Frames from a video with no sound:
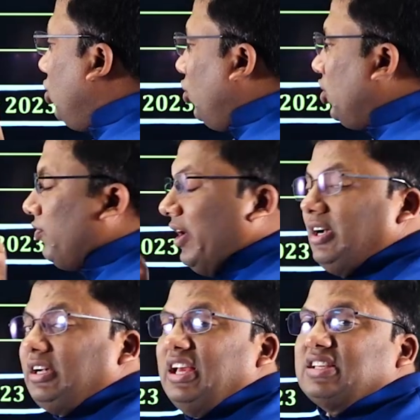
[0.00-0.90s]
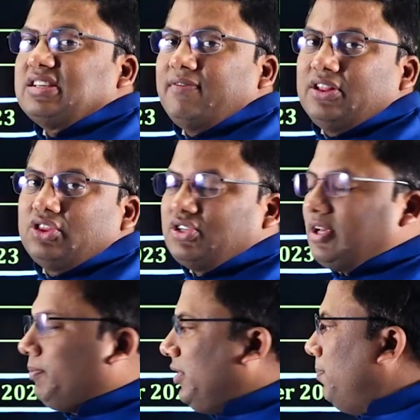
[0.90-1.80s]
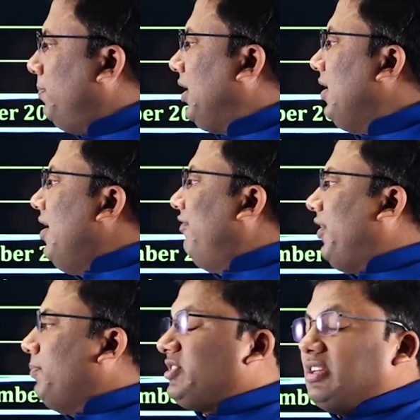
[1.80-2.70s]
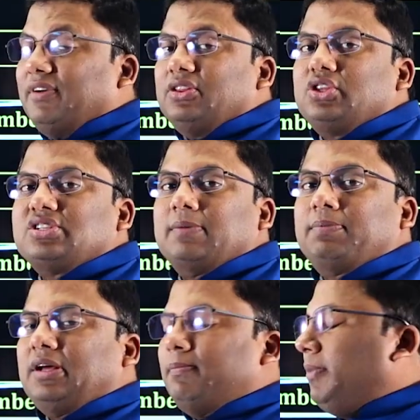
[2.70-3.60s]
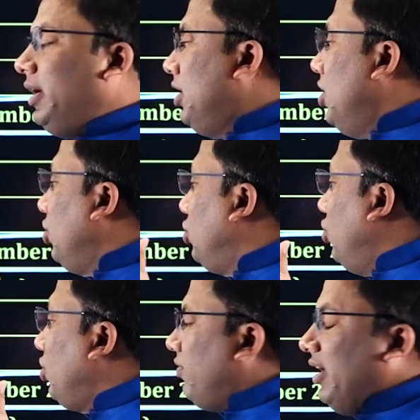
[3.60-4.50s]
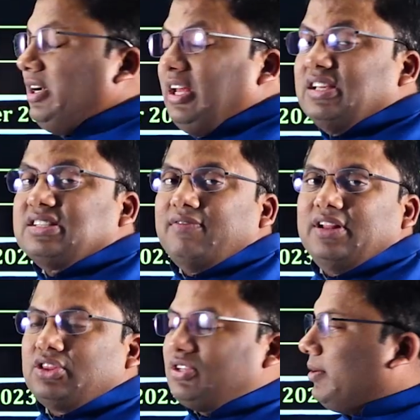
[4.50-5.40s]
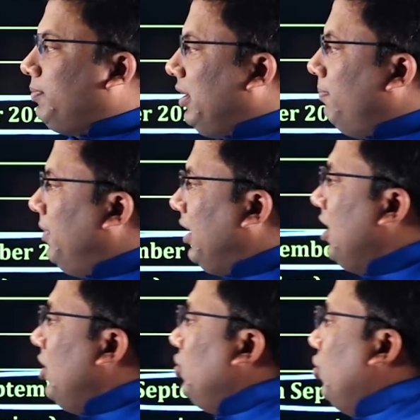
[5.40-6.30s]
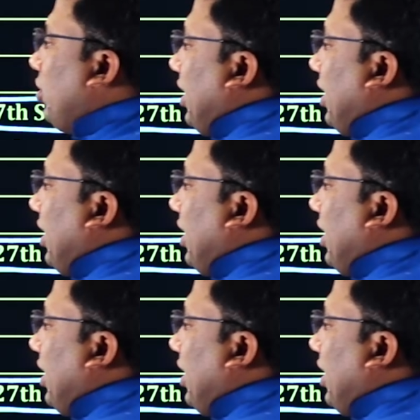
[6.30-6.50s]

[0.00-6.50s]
to 27th September, from 7th September to 27th September, you